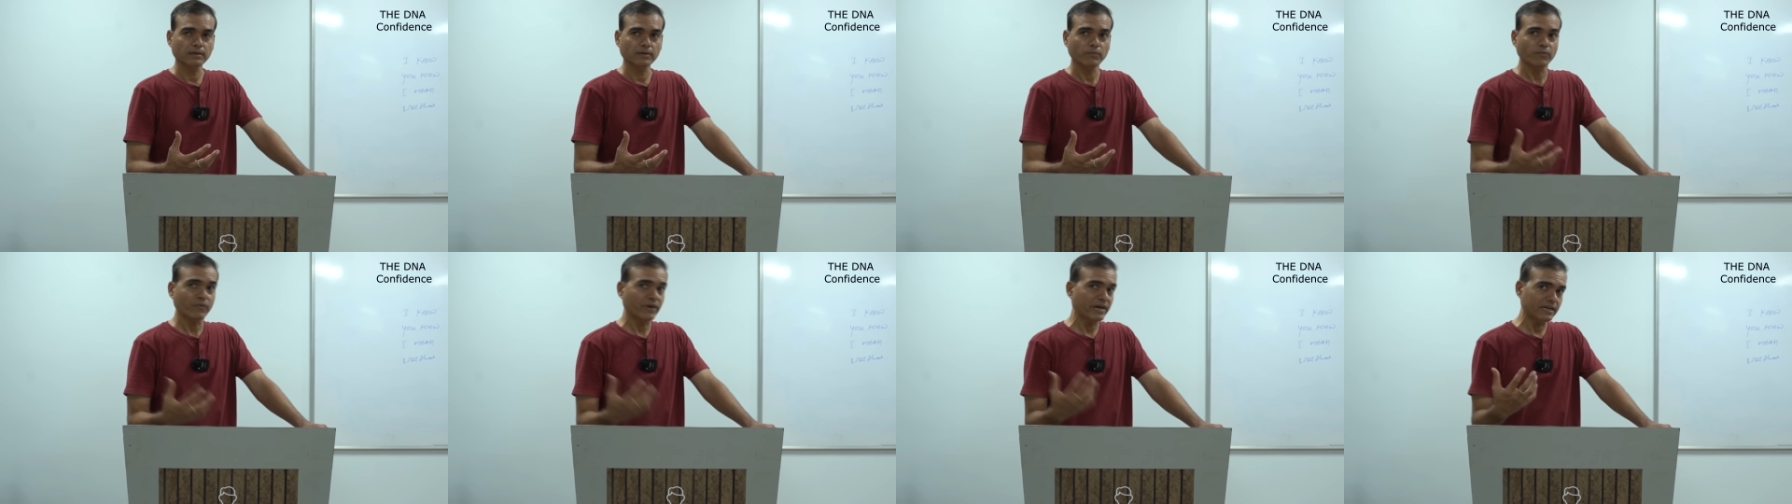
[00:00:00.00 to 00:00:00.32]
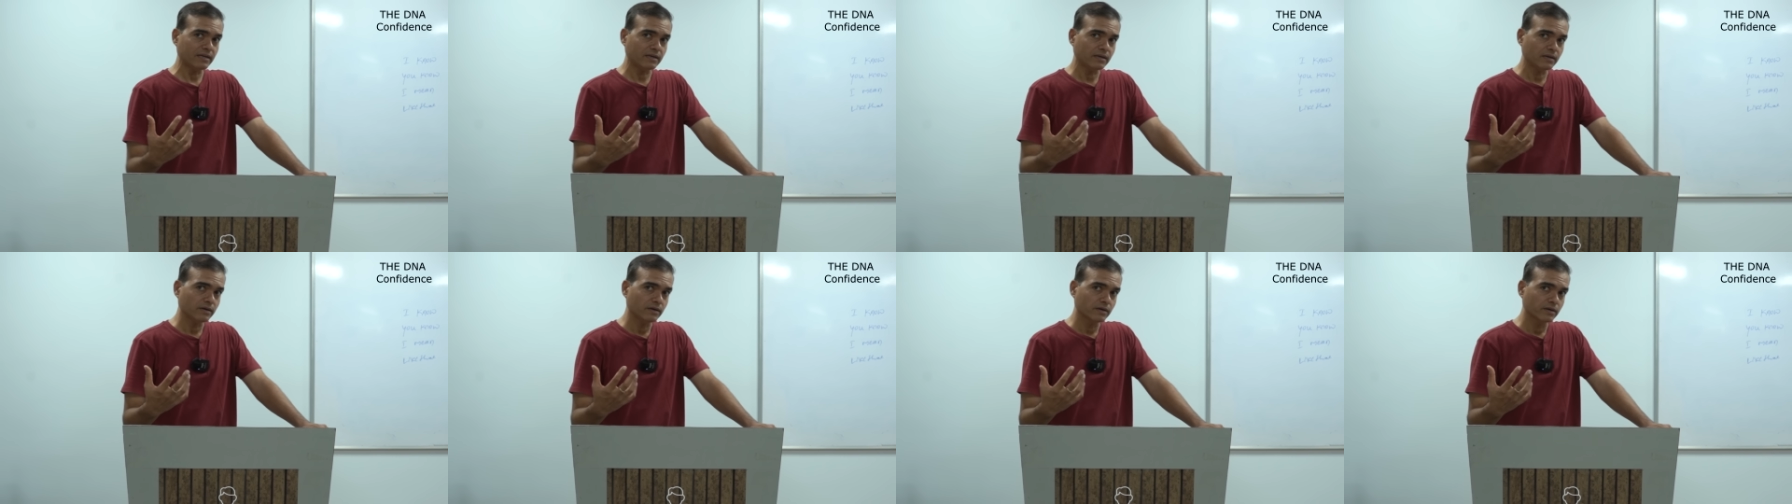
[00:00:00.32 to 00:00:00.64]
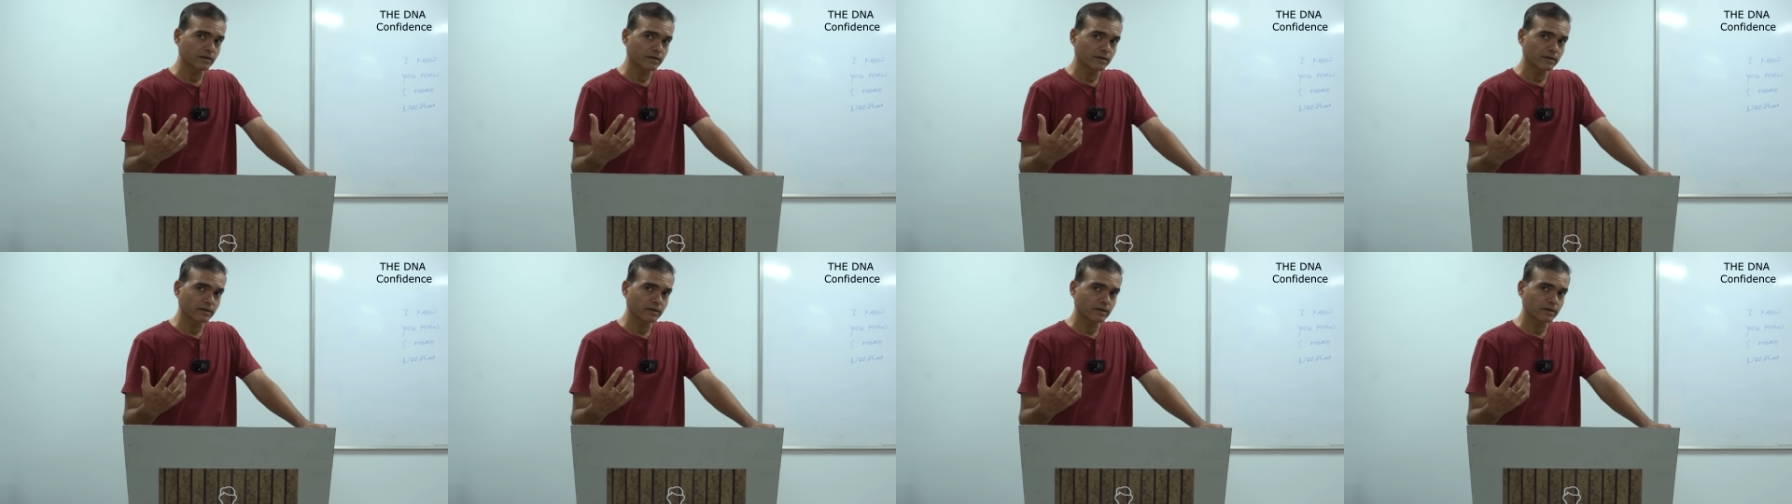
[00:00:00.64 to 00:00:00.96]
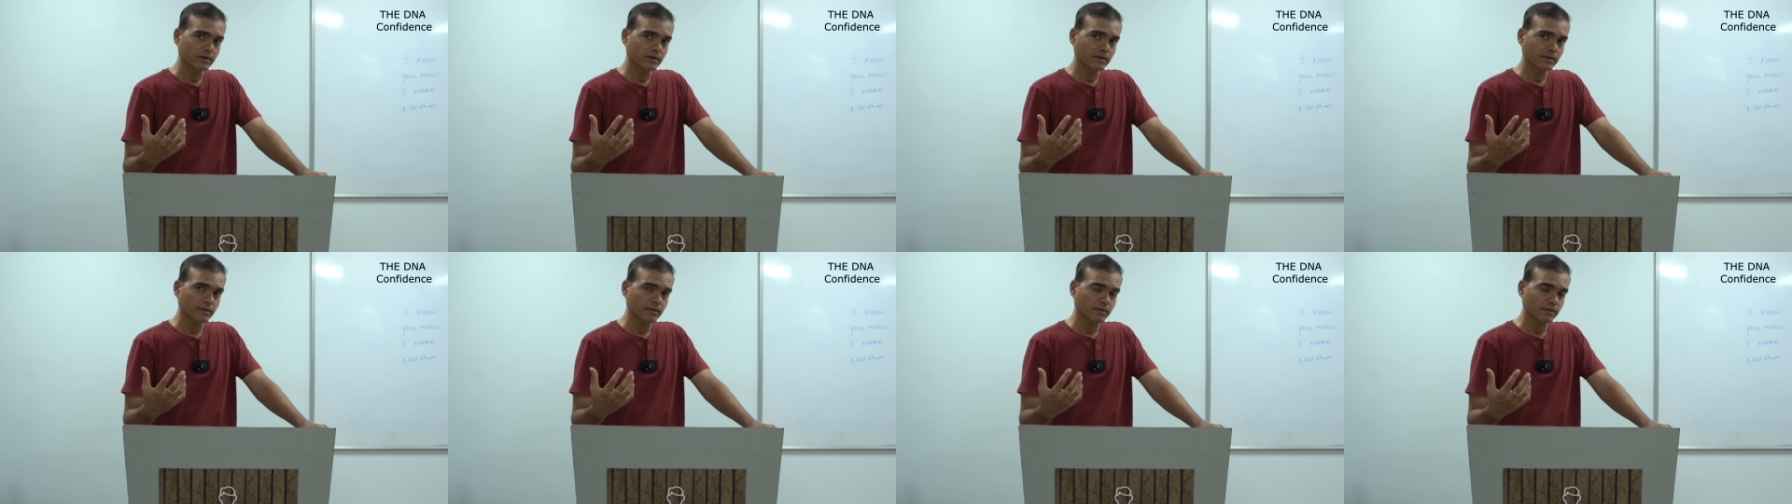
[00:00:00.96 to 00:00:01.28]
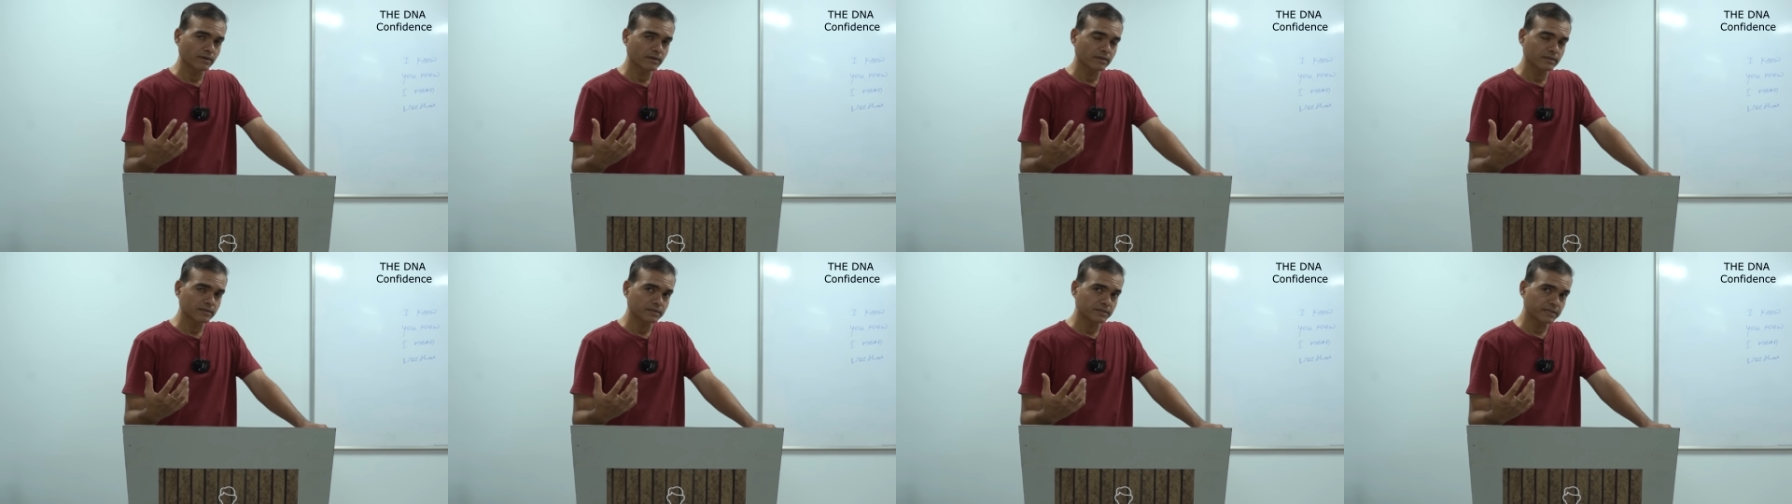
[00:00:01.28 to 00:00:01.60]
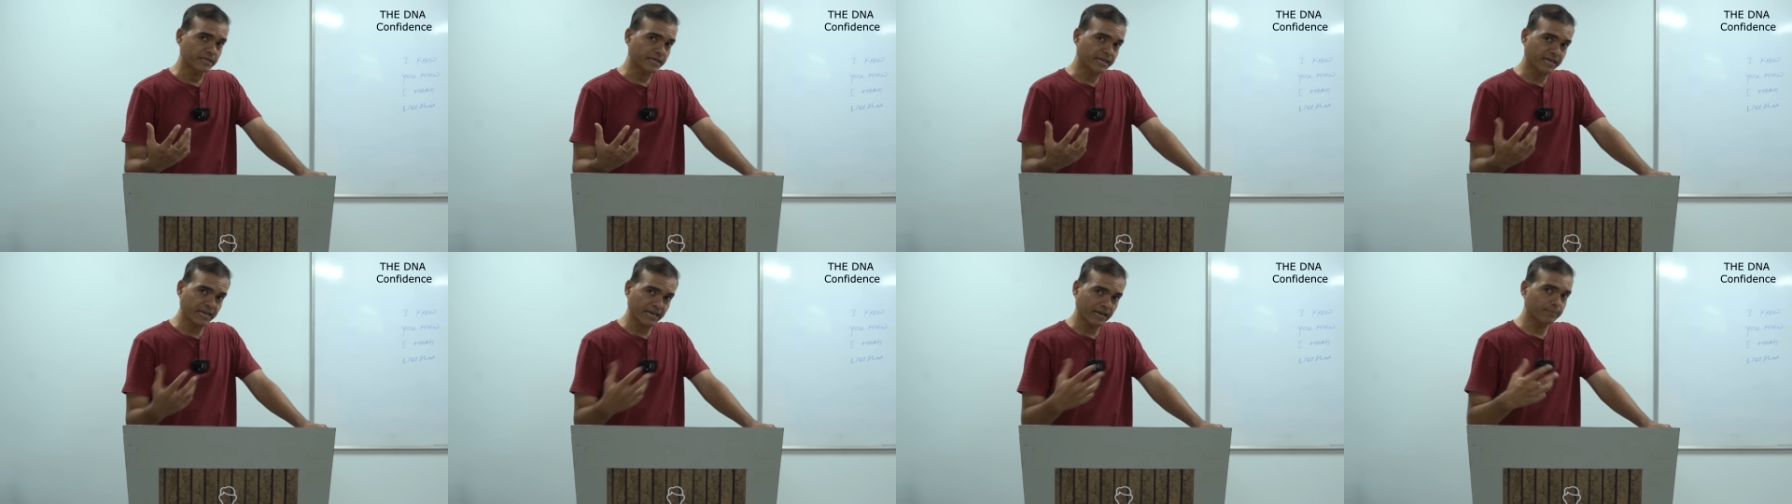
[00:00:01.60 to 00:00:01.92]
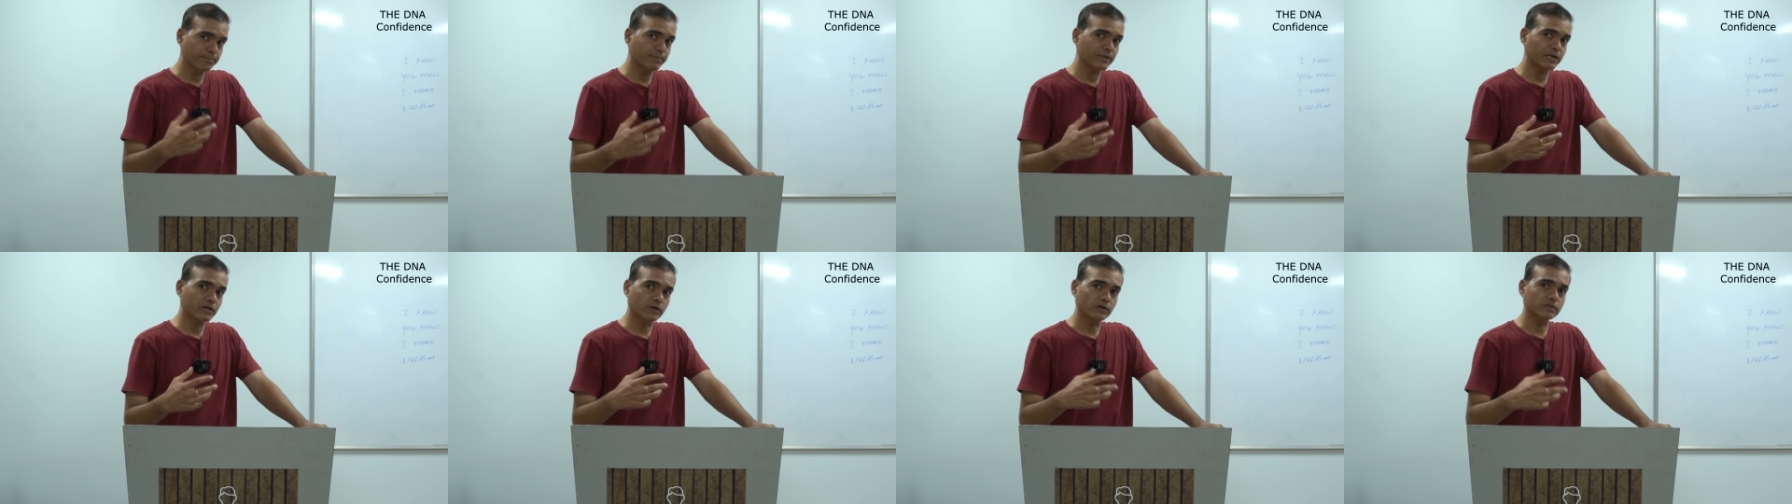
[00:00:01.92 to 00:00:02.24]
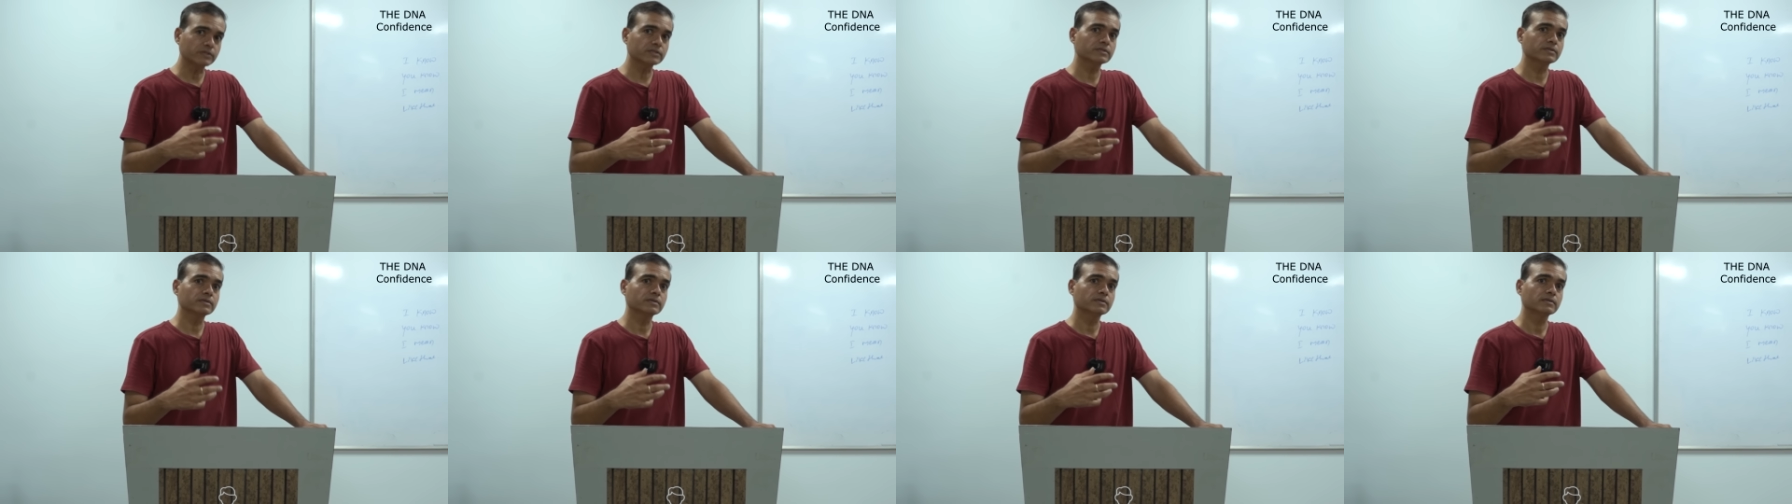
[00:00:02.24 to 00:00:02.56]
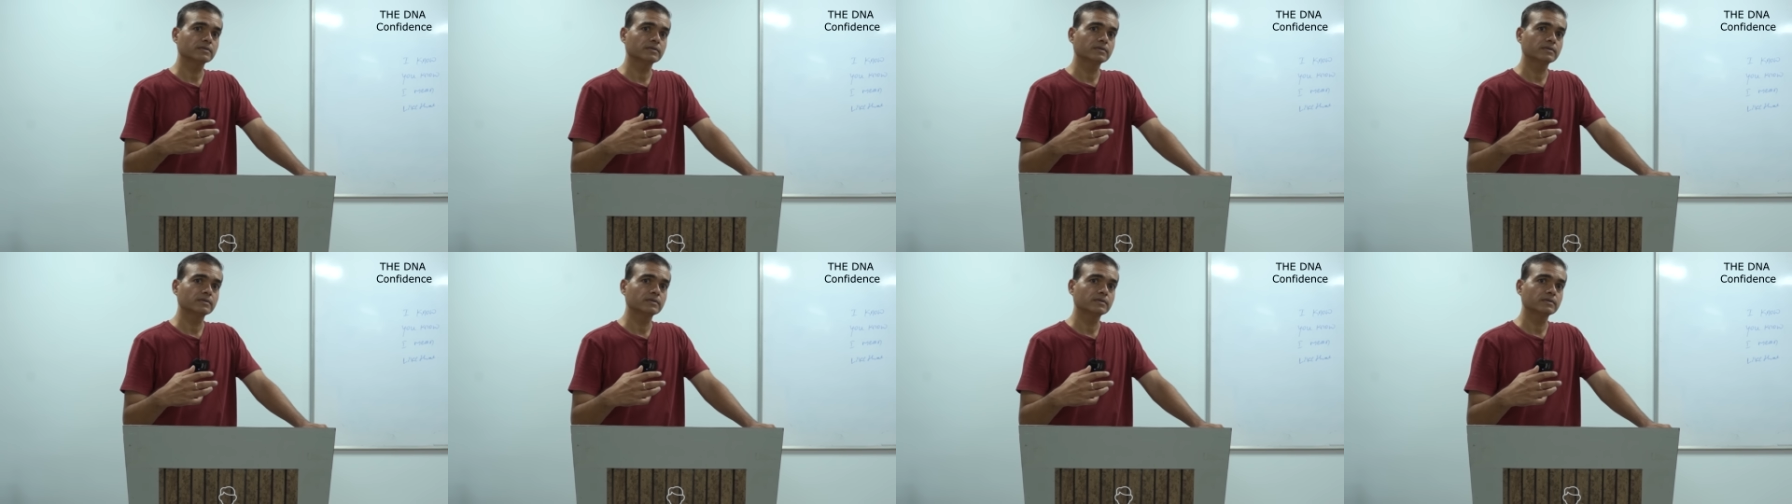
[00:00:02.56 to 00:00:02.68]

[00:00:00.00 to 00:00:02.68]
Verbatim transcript: when they came because